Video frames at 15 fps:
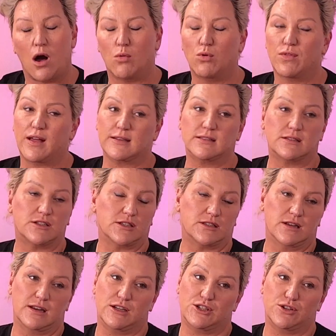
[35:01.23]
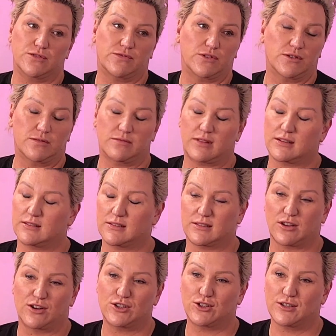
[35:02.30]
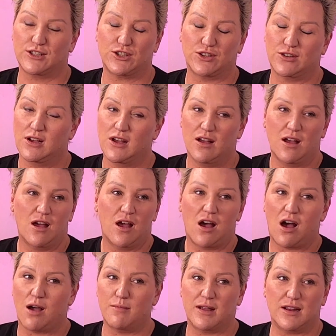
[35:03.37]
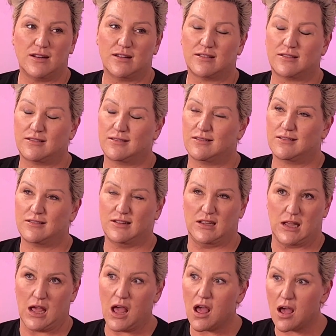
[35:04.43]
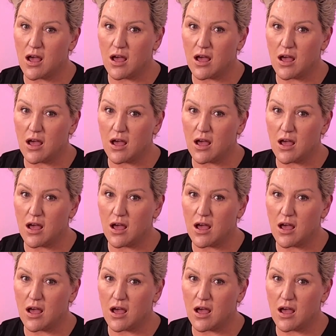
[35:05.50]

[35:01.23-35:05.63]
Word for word: Oh well, that's just an issue for that's a social issue. I mean, do you know what I mean? Yeah,